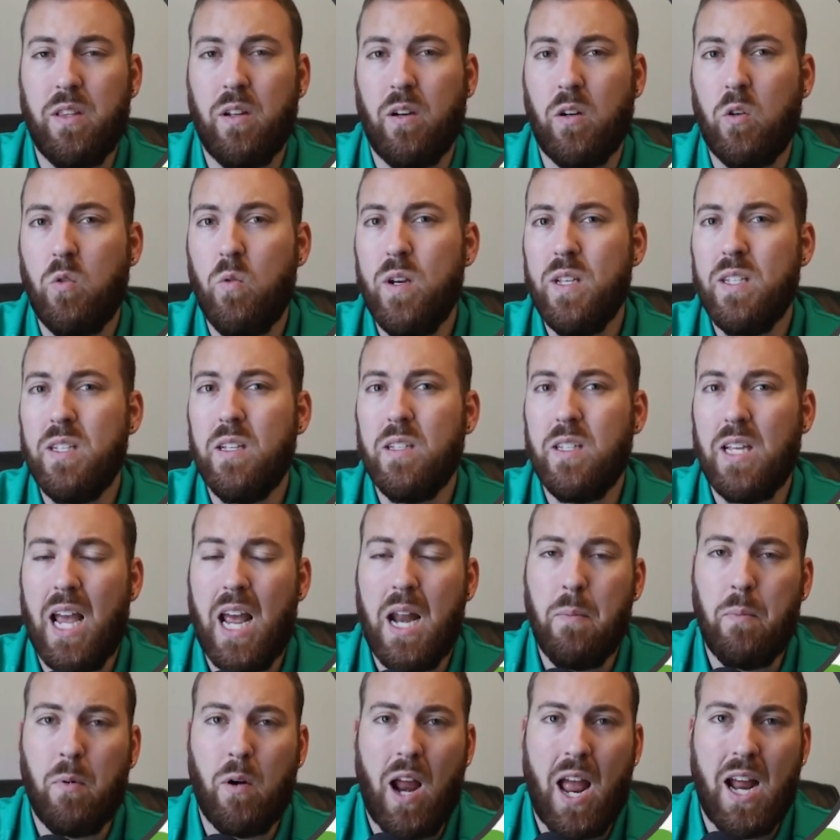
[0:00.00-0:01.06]
quizzes
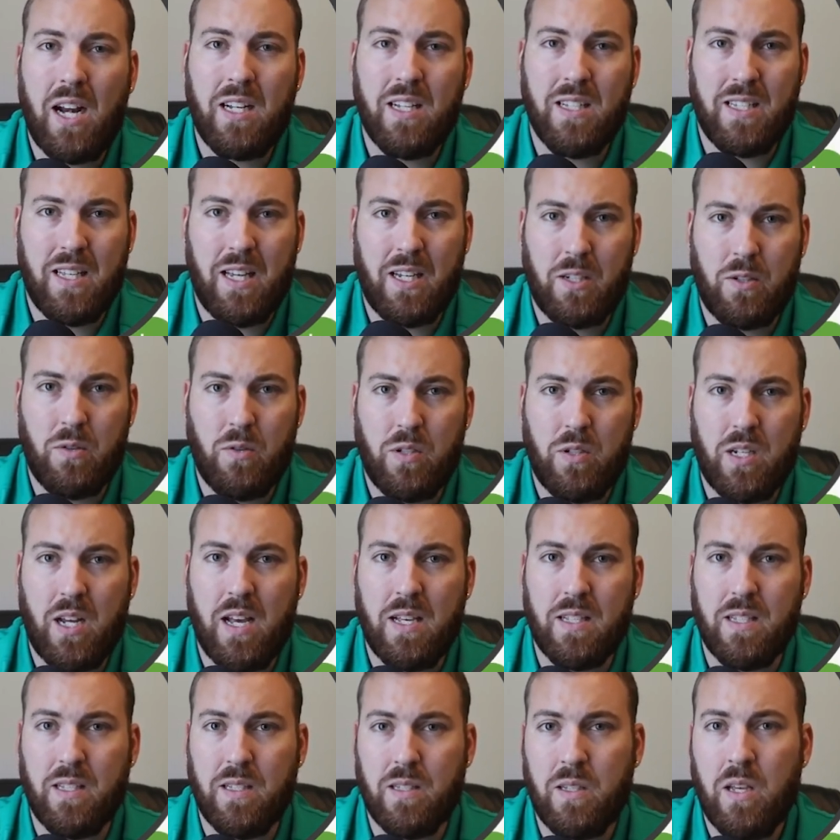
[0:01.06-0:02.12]
and practice
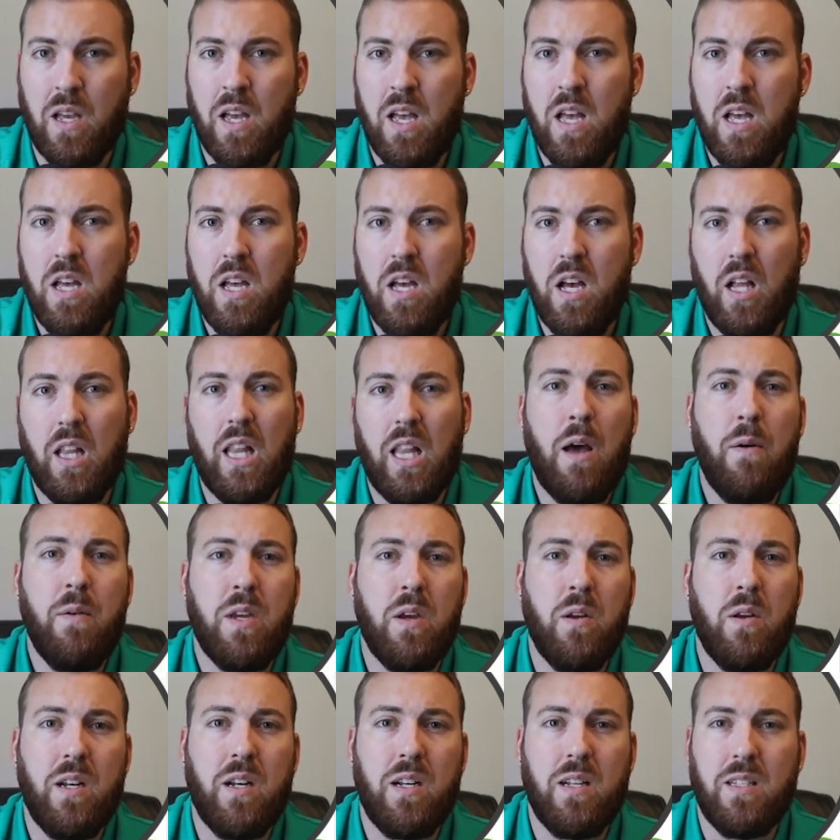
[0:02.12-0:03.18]
exercises, allowing
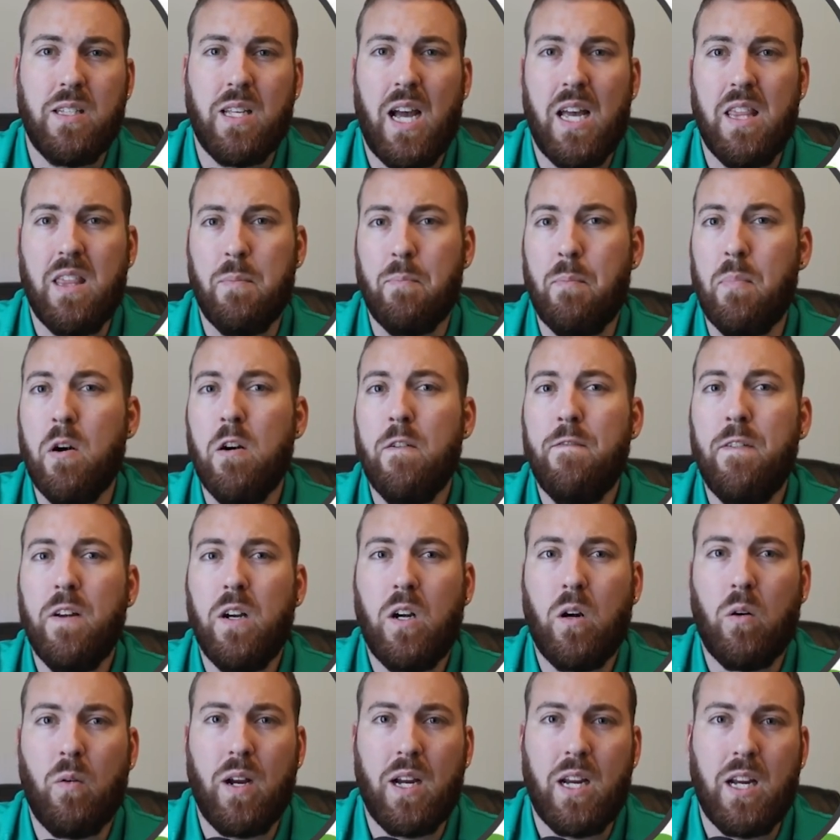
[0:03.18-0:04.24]
you to design the perfect
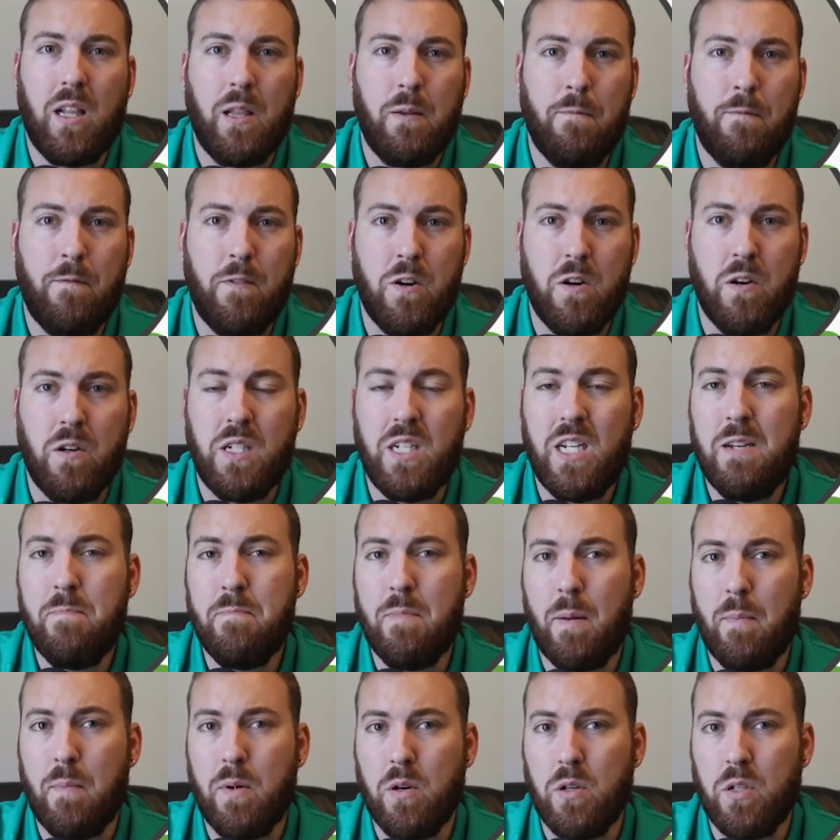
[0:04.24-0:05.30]
curriculum for your team
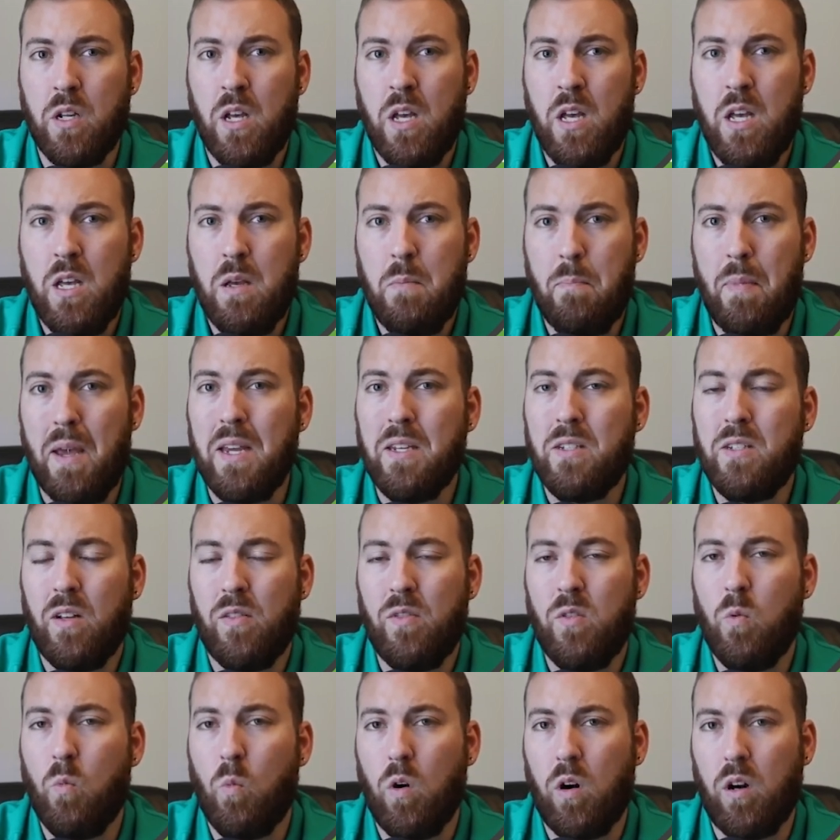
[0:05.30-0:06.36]
members based on
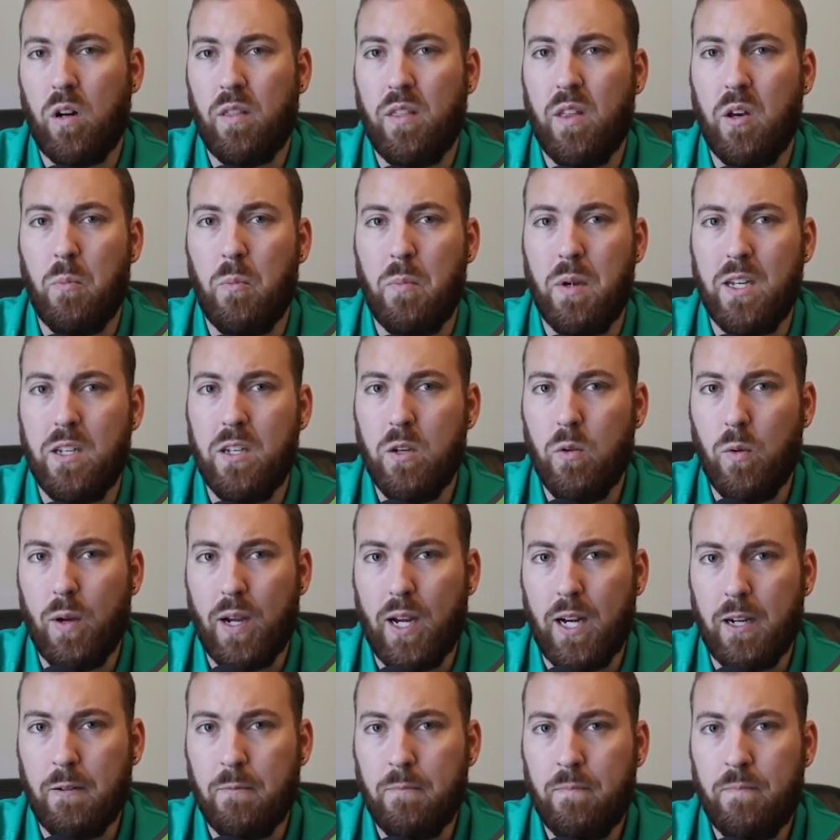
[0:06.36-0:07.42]
the work they'll be
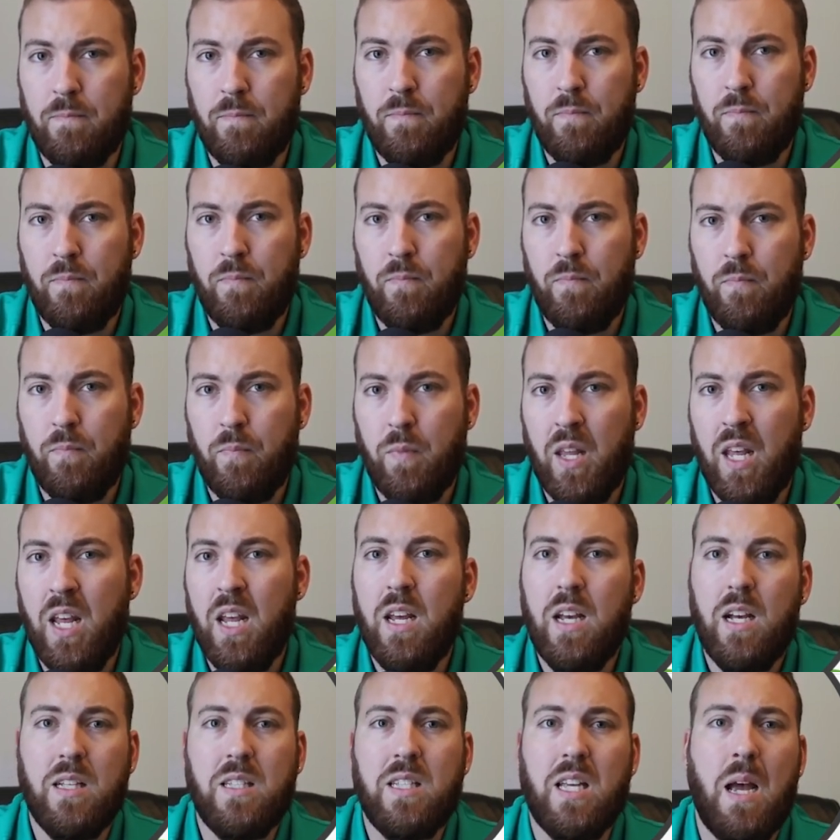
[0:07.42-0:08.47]
doing.
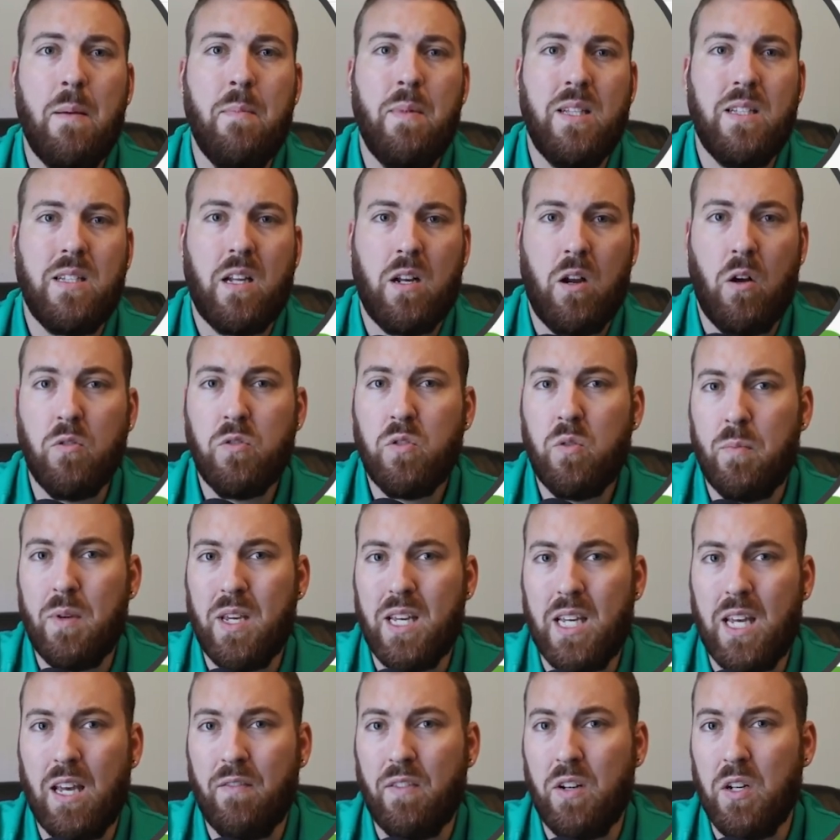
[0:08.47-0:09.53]
Assignments can also be
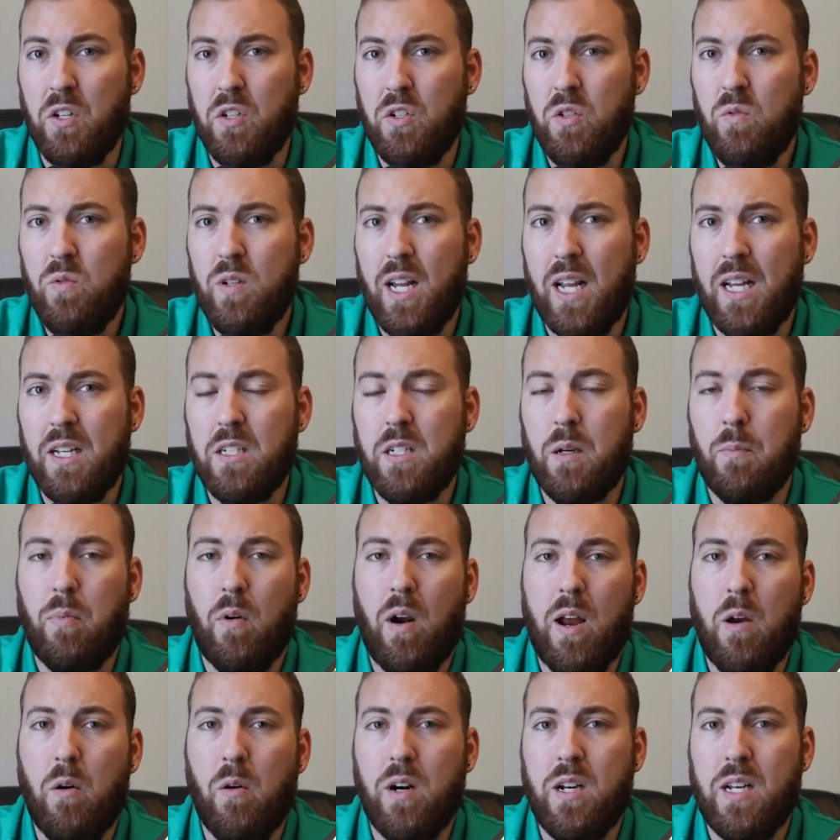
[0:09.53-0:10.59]
given due dates to
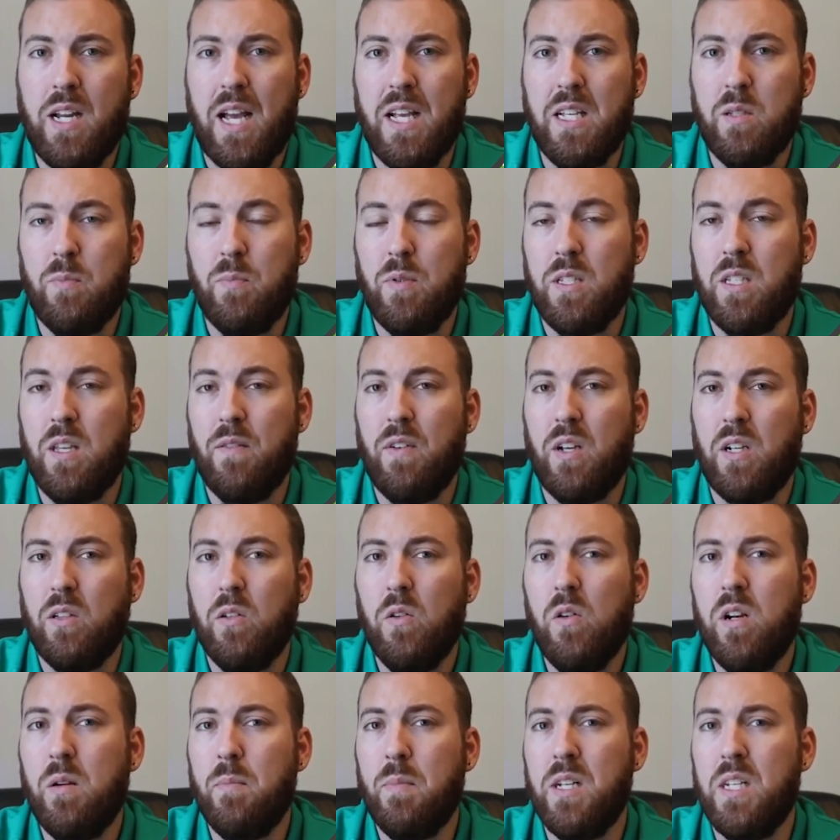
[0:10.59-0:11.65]
prioritize specific
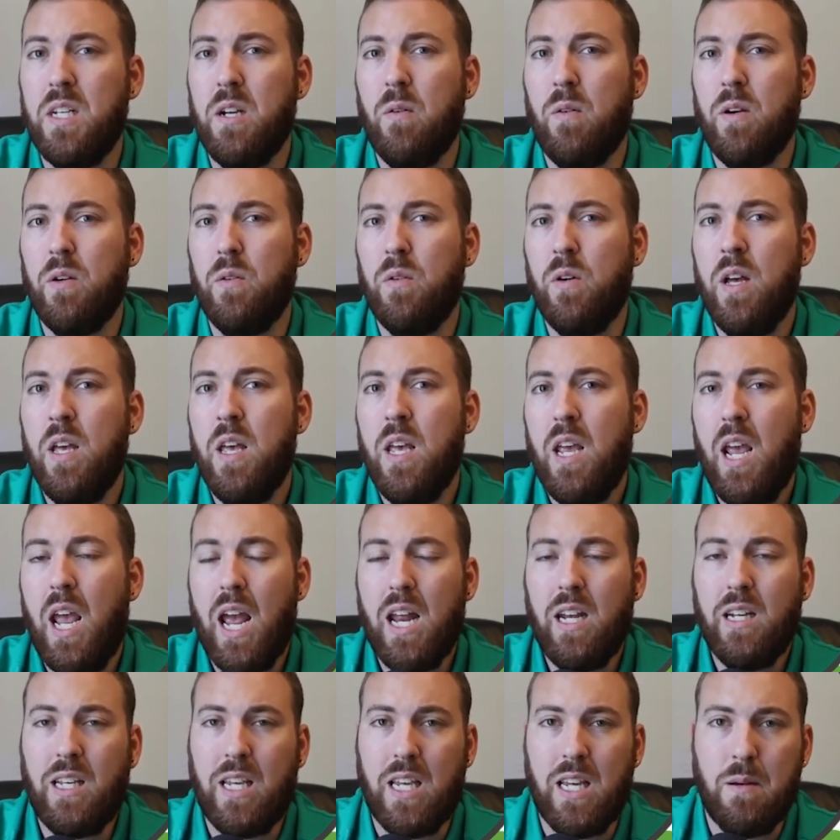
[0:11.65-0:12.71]
learning material
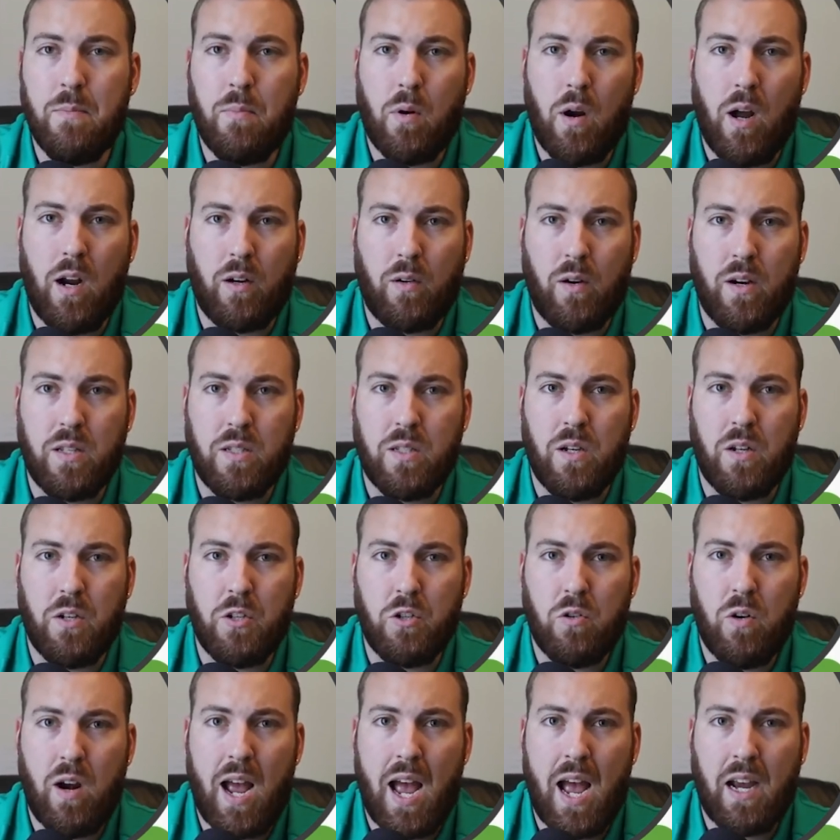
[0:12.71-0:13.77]
and keep progress on
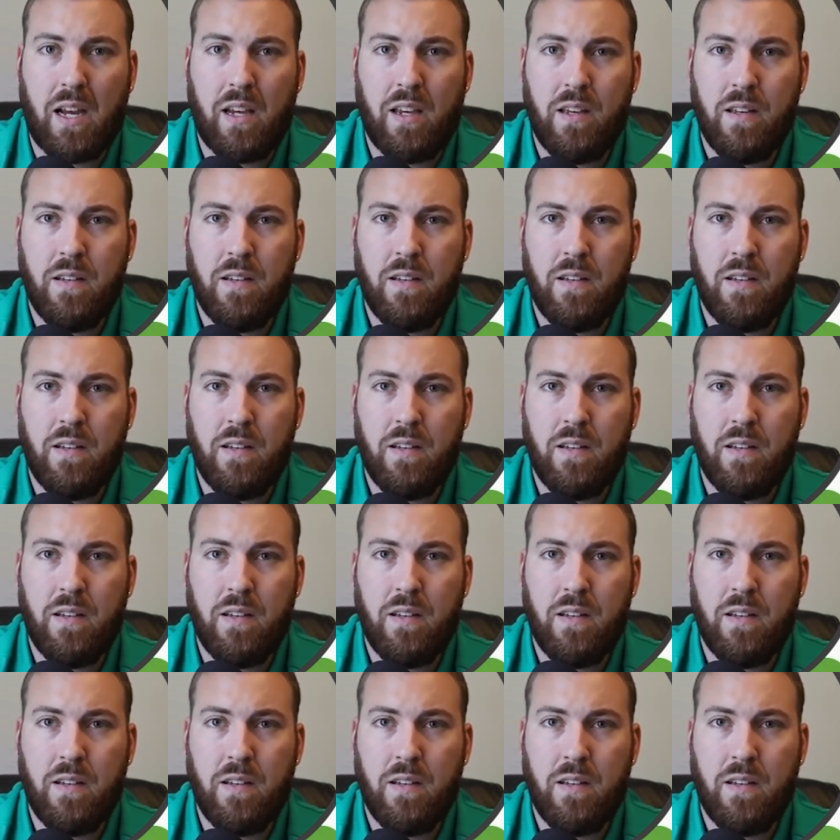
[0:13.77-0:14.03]
track.